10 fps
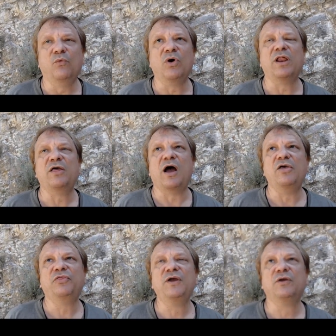Well, I,
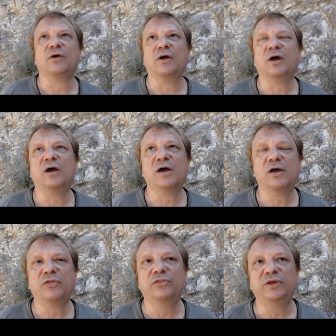I think uh,